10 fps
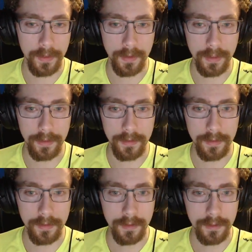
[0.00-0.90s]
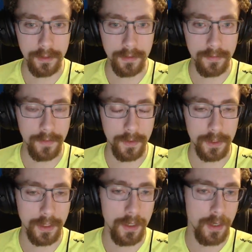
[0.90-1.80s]
that certain
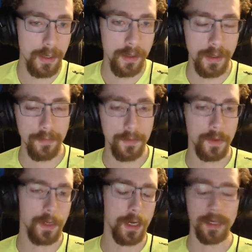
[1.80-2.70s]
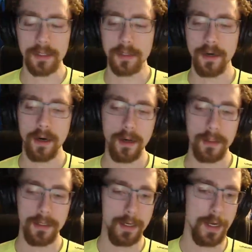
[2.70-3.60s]
folks, if they're not
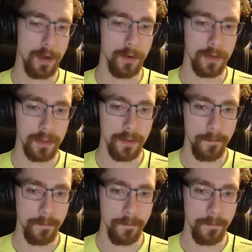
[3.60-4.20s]
calling it out,